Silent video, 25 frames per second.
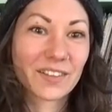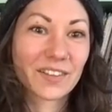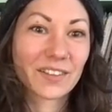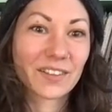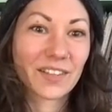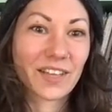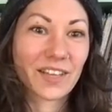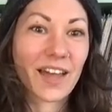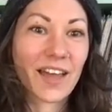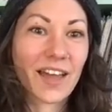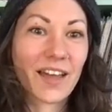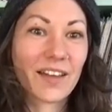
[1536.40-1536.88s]

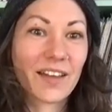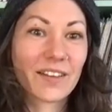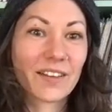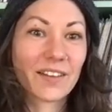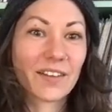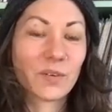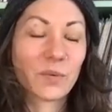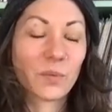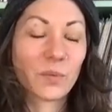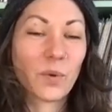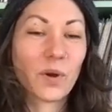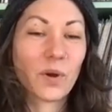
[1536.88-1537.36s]
Yeah.
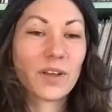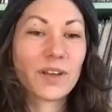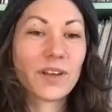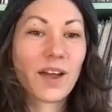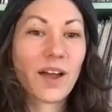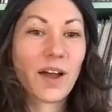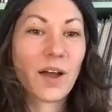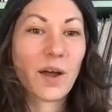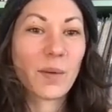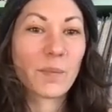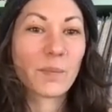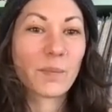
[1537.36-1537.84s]
What
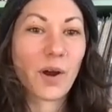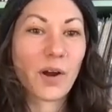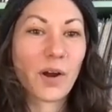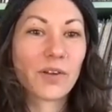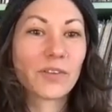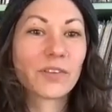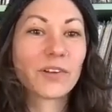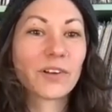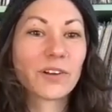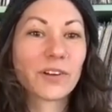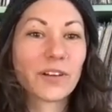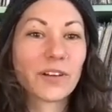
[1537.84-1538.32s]
um are
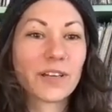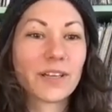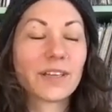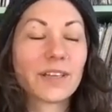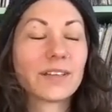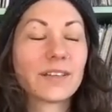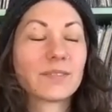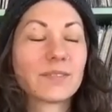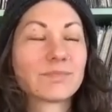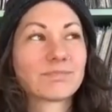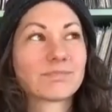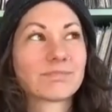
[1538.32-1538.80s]
there
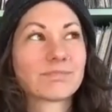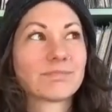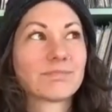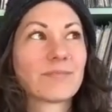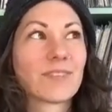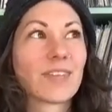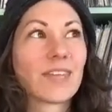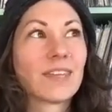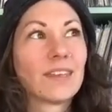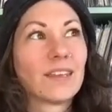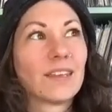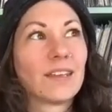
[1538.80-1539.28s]

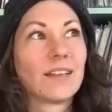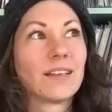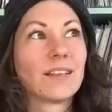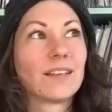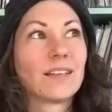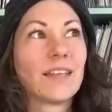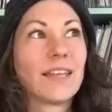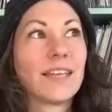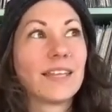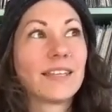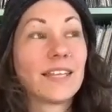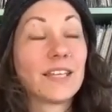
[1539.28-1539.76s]

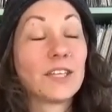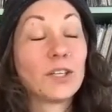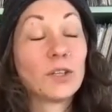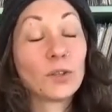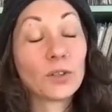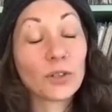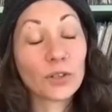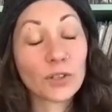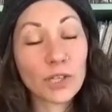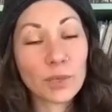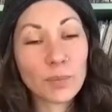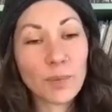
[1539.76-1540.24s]
like that you
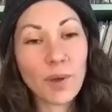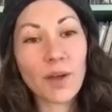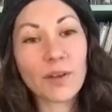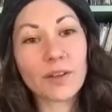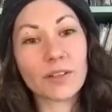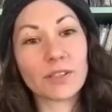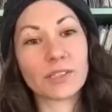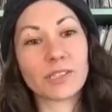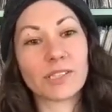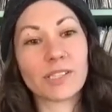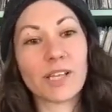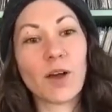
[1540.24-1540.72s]
learned about
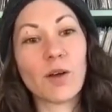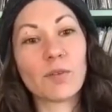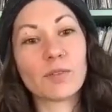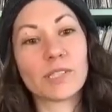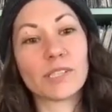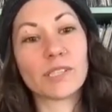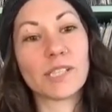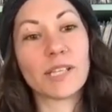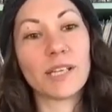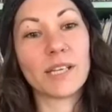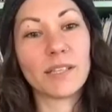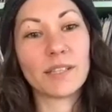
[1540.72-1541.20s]
yourselves?
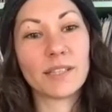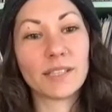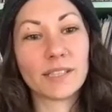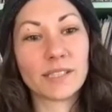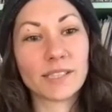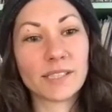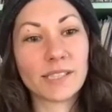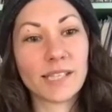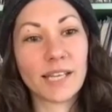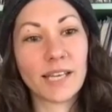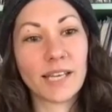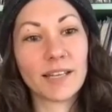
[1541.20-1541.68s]
Does anything
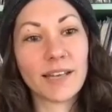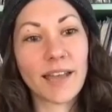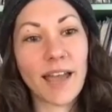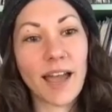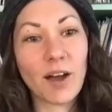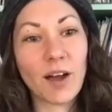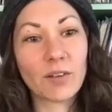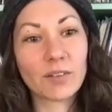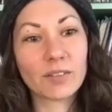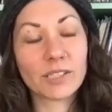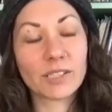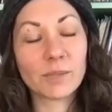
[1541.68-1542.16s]
stand
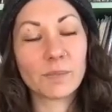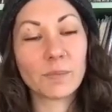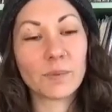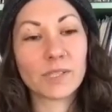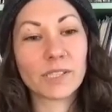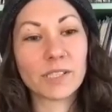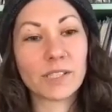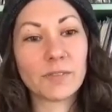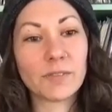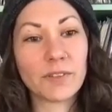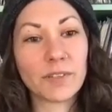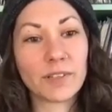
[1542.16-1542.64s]
out
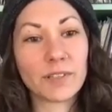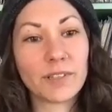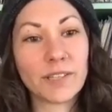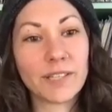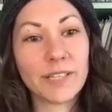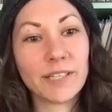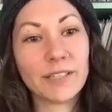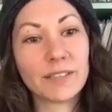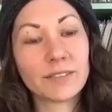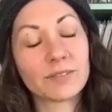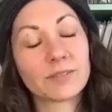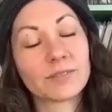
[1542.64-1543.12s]

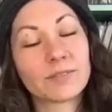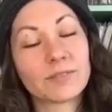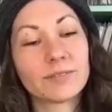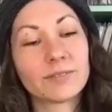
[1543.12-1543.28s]
specifically?